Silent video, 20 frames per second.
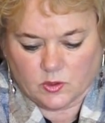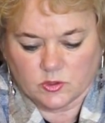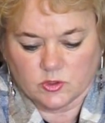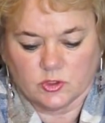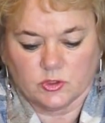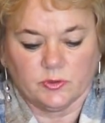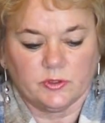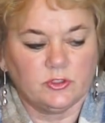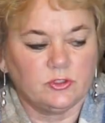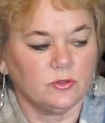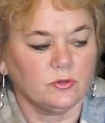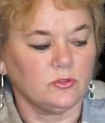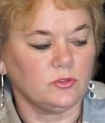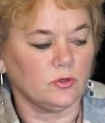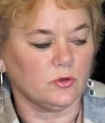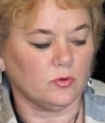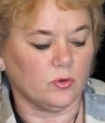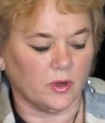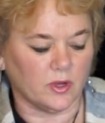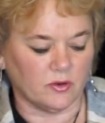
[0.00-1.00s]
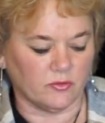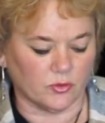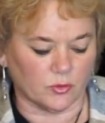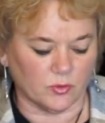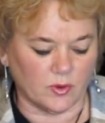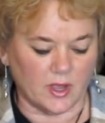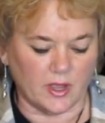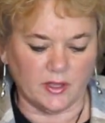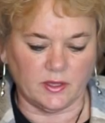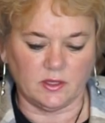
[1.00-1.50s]
So we do quite a
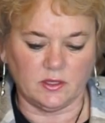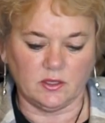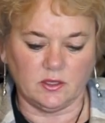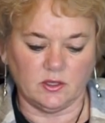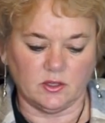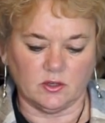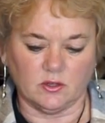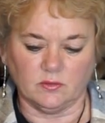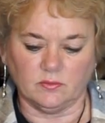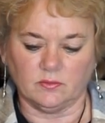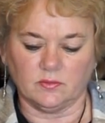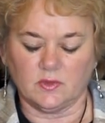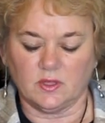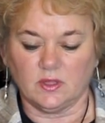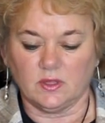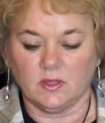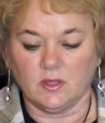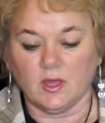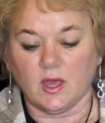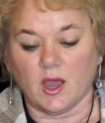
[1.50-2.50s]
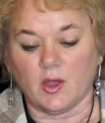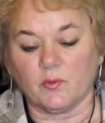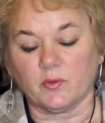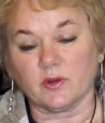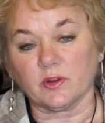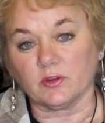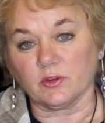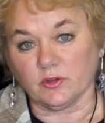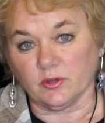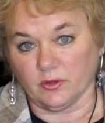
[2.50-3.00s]
variety here. I
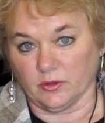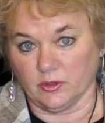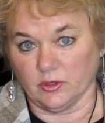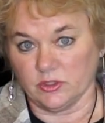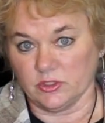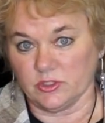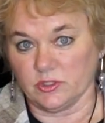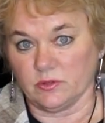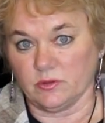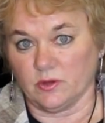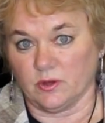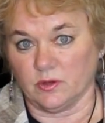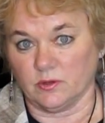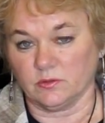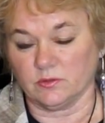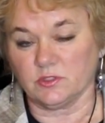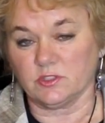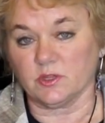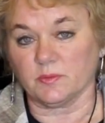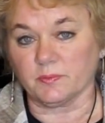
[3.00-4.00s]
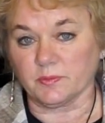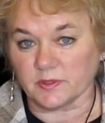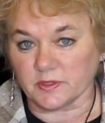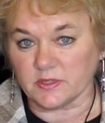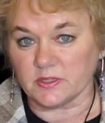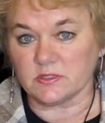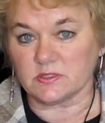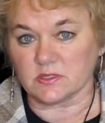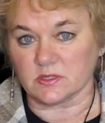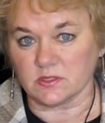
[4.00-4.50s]
would encourage you, though, to
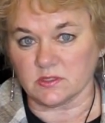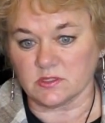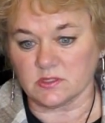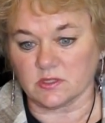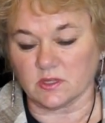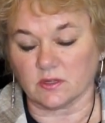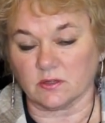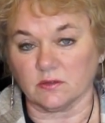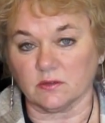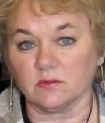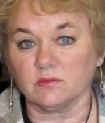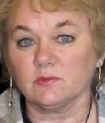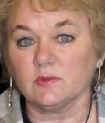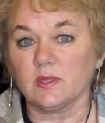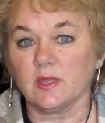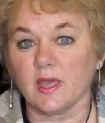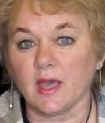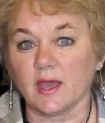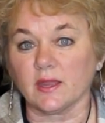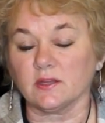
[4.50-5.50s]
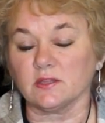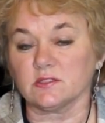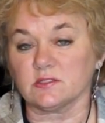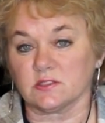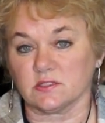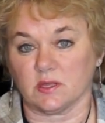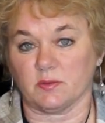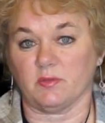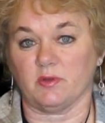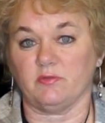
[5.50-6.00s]
please consider adding
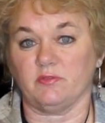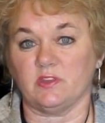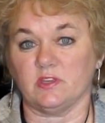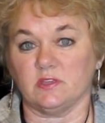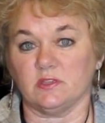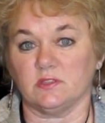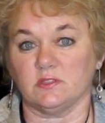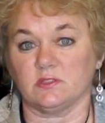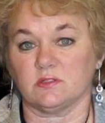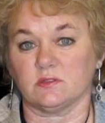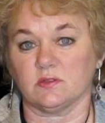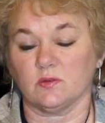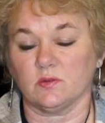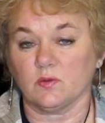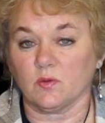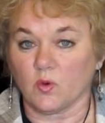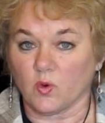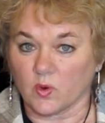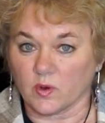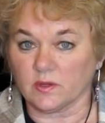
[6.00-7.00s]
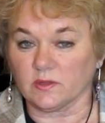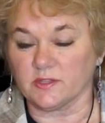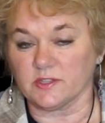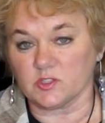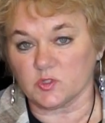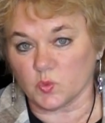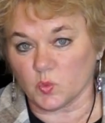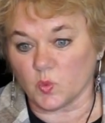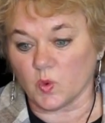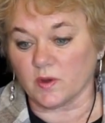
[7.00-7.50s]
some of these, or at
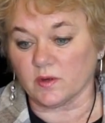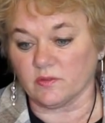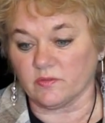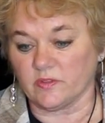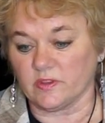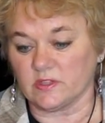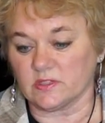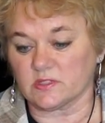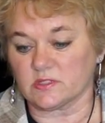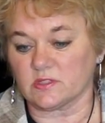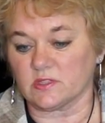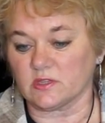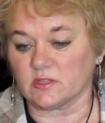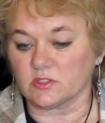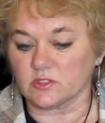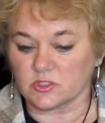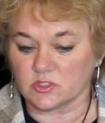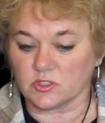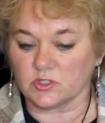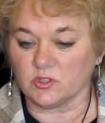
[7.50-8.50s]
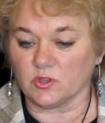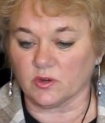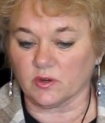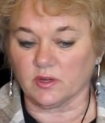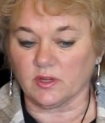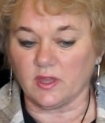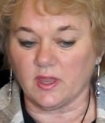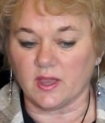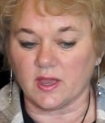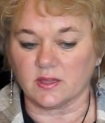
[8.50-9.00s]
least one of these things, to your
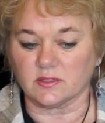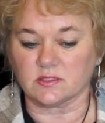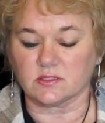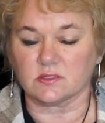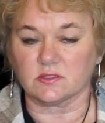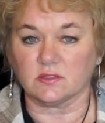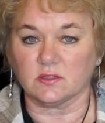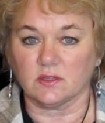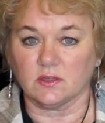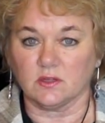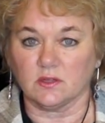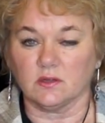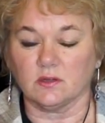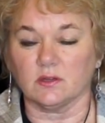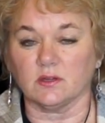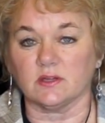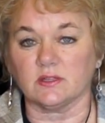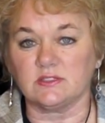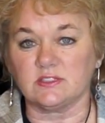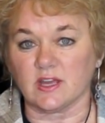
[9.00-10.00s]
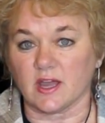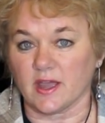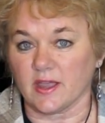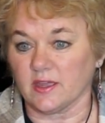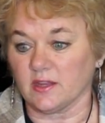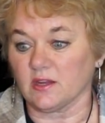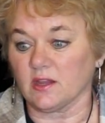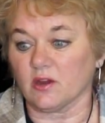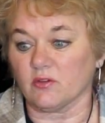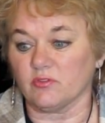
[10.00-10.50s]
cat's
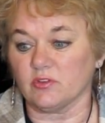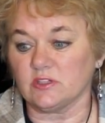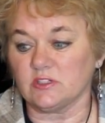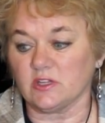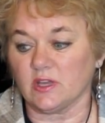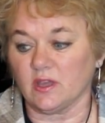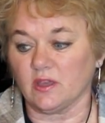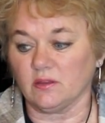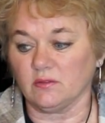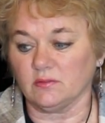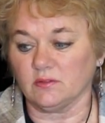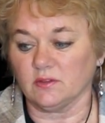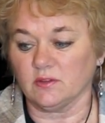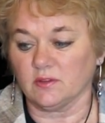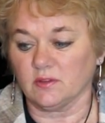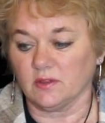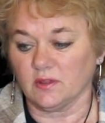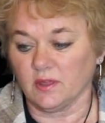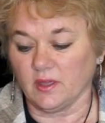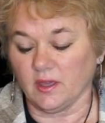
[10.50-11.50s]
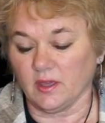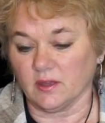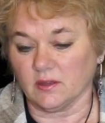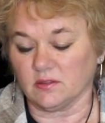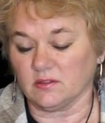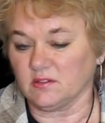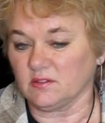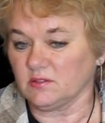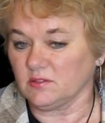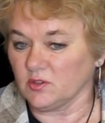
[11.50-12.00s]
diet every day,
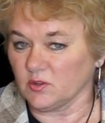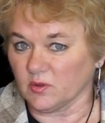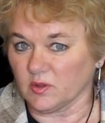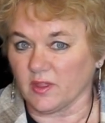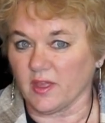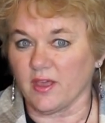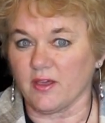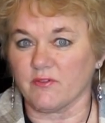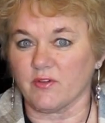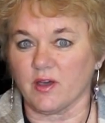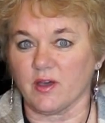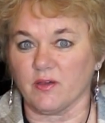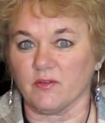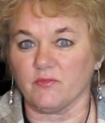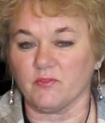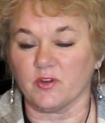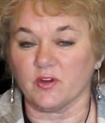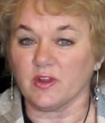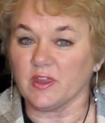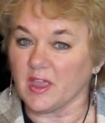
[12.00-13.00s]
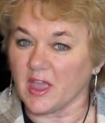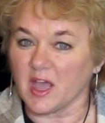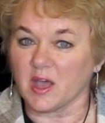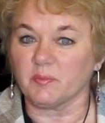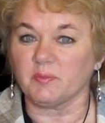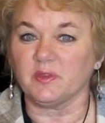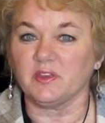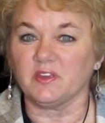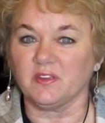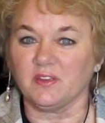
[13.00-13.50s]
and you will have a very
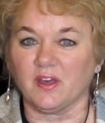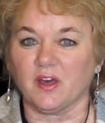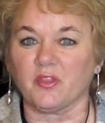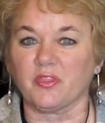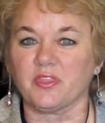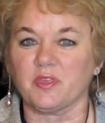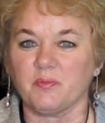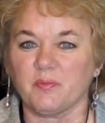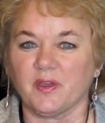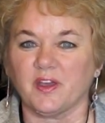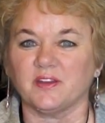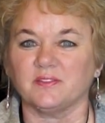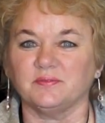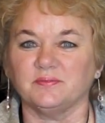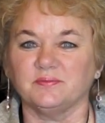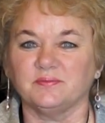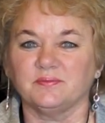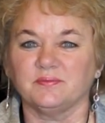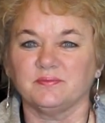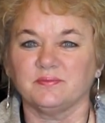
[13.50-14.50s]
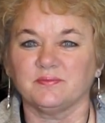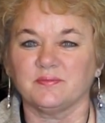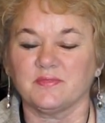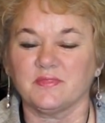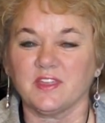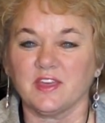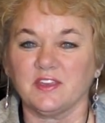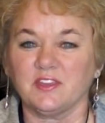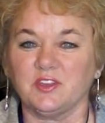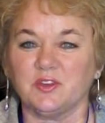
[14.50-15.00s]
happy, healthy pet.
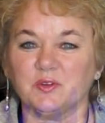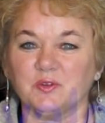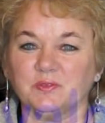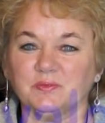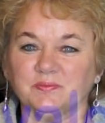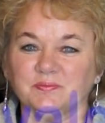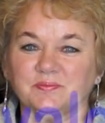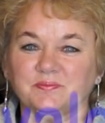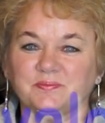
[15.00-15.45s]
Thank you.